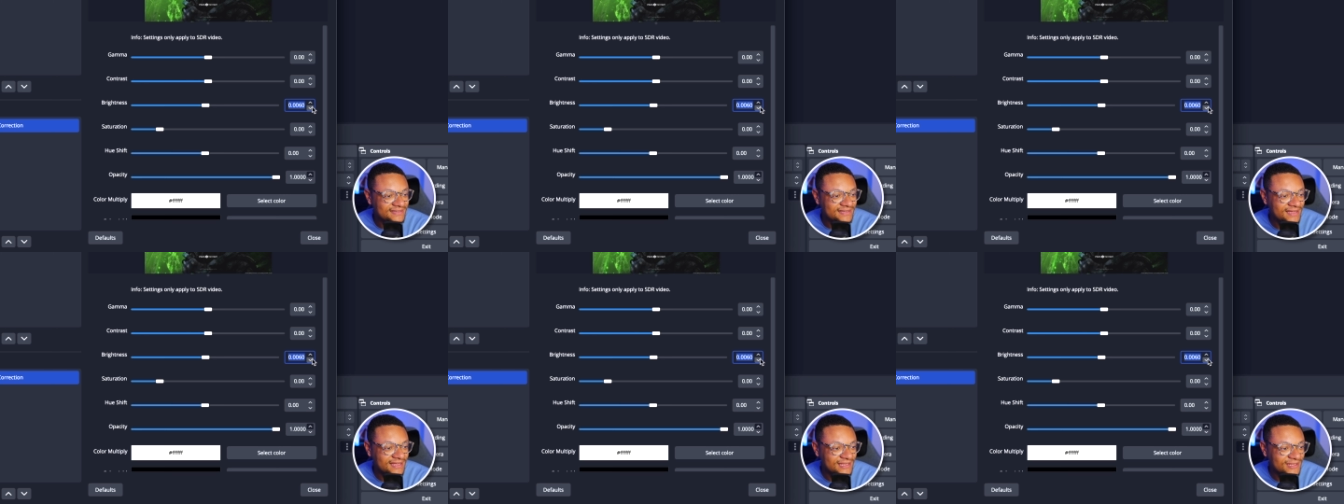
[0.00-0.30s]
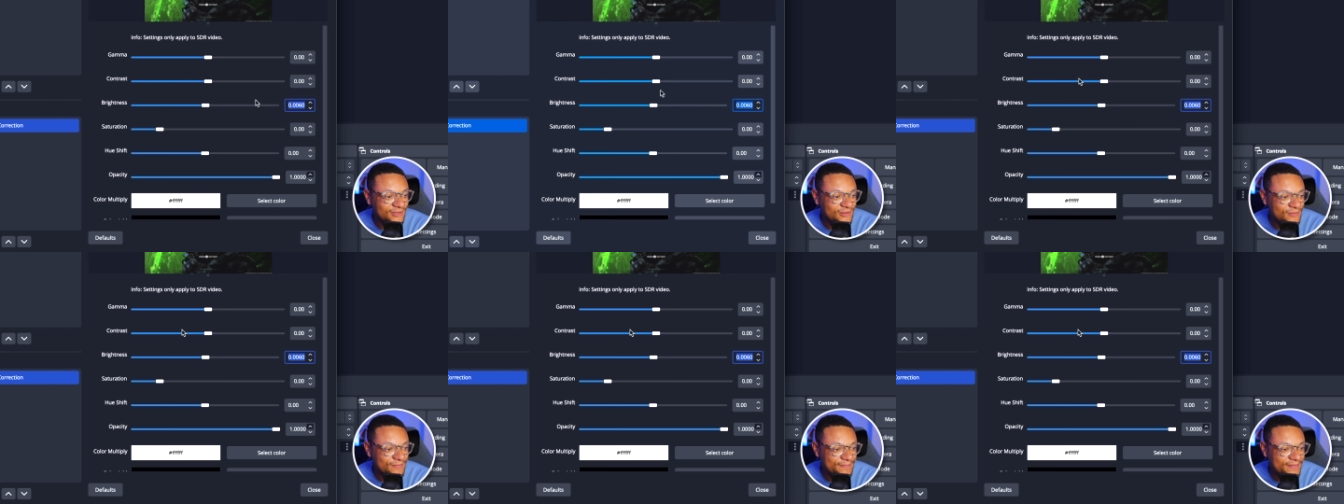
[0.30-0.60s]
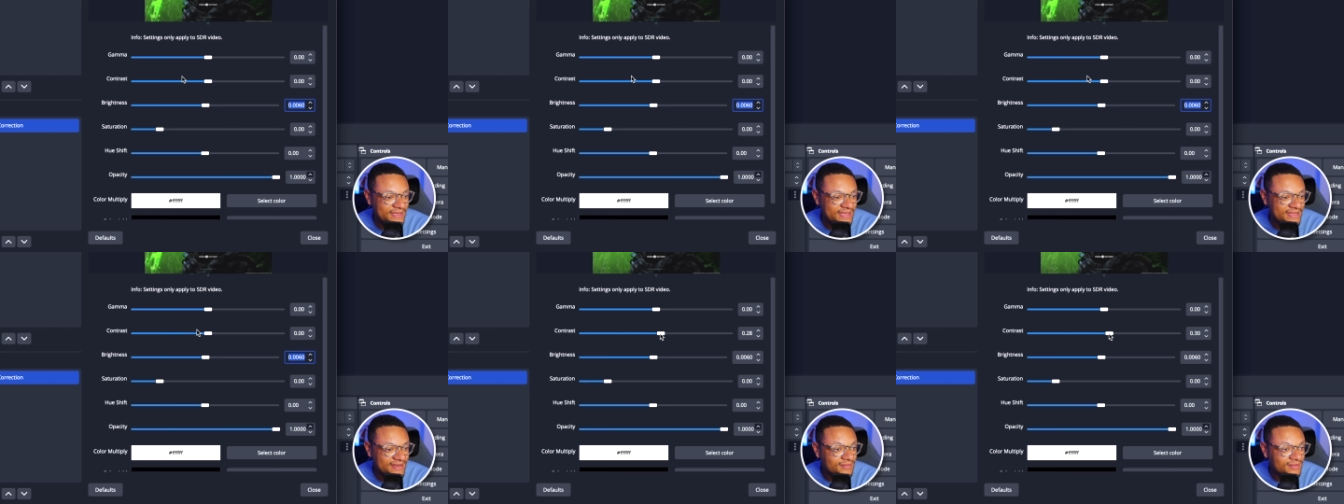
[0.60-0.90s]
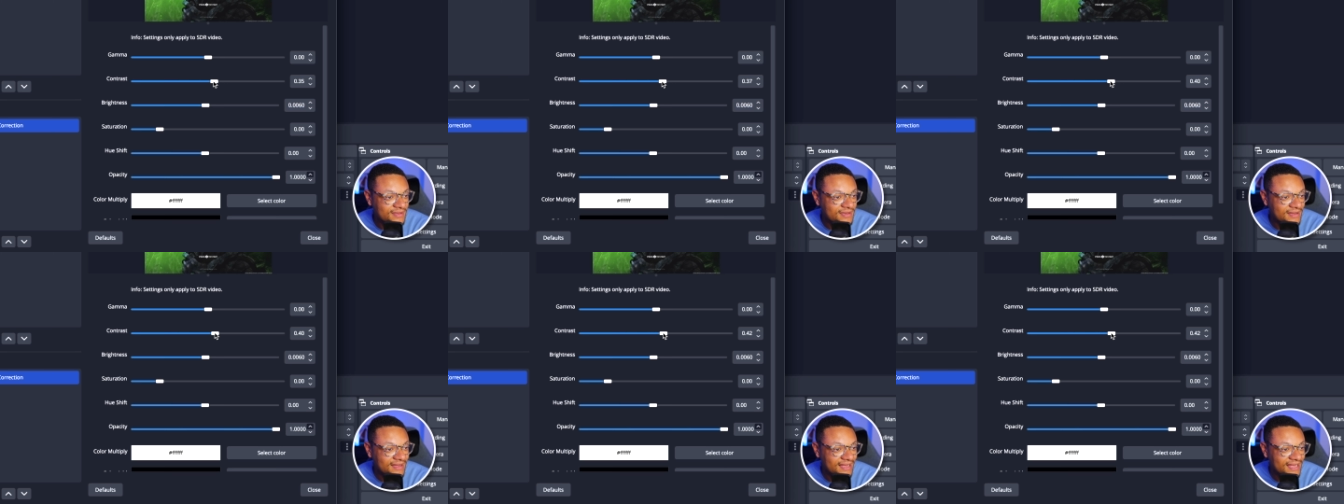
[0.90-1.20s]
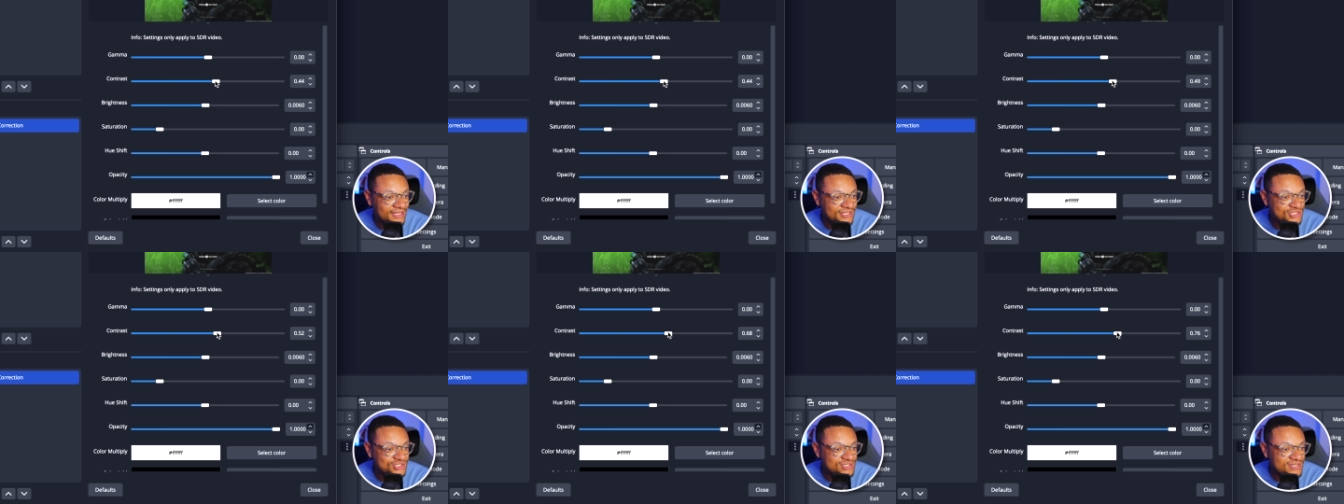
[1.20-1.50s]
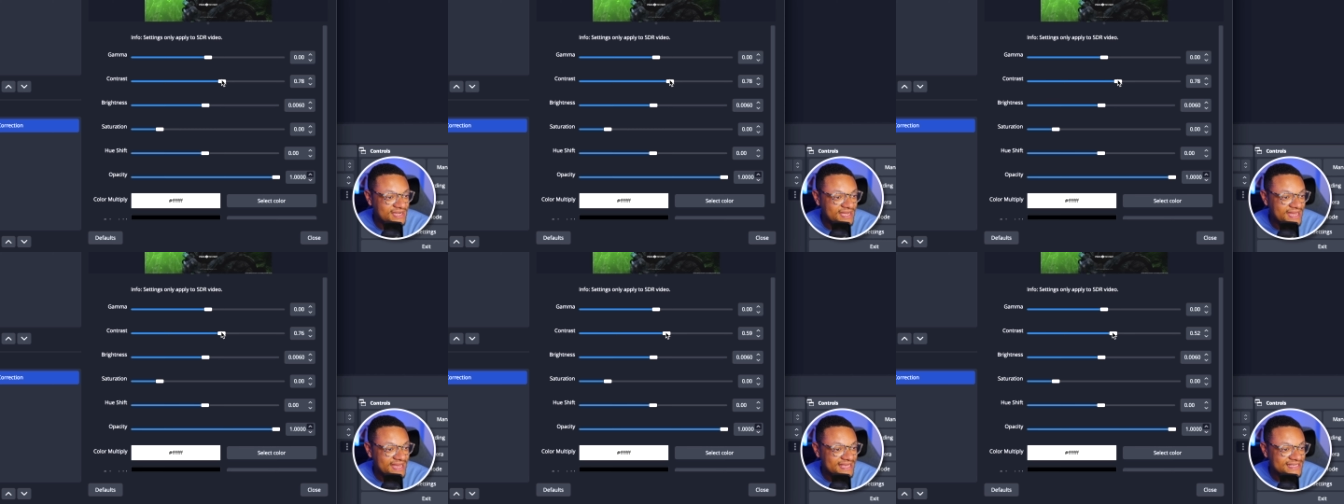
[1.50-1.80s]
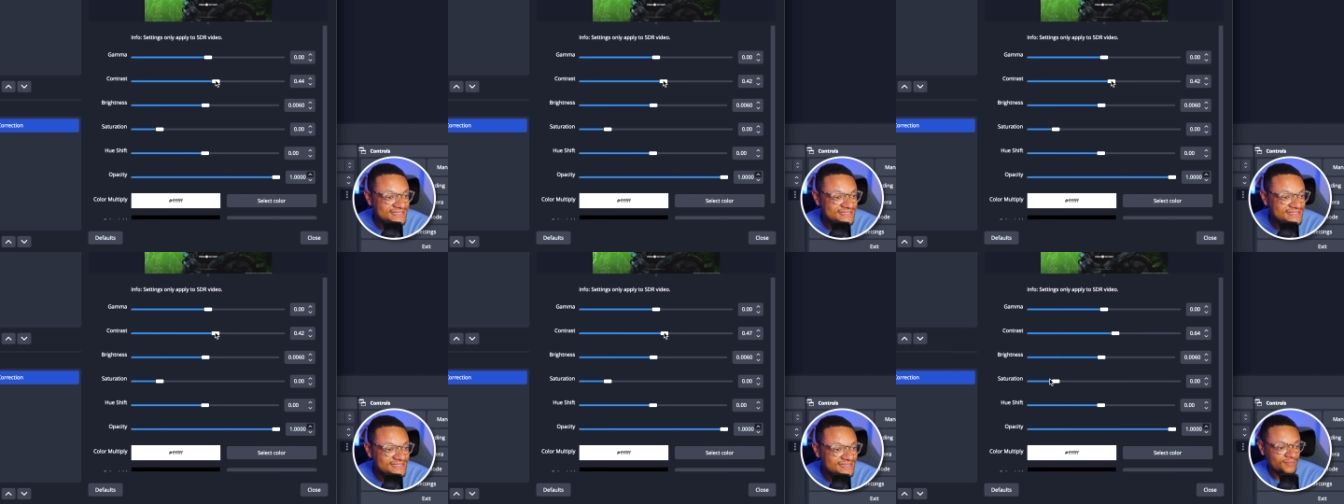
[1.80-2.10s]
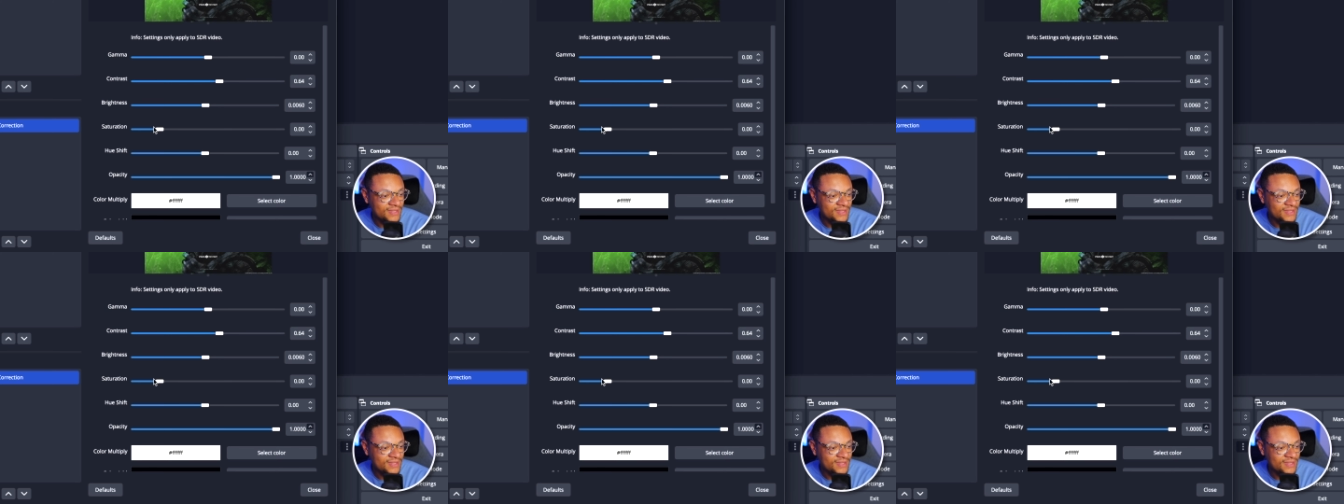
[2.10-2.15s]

a little bit, the contrast,